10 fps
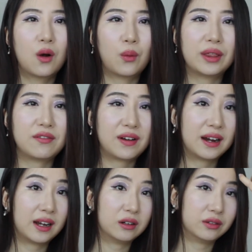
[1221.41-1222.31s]
When they
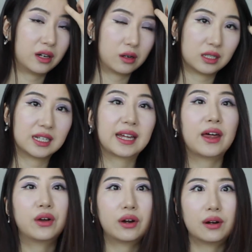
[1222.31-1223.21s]
find out they're
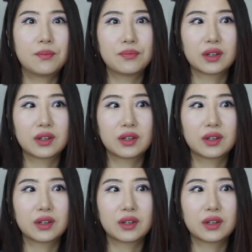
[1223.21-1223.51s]
together,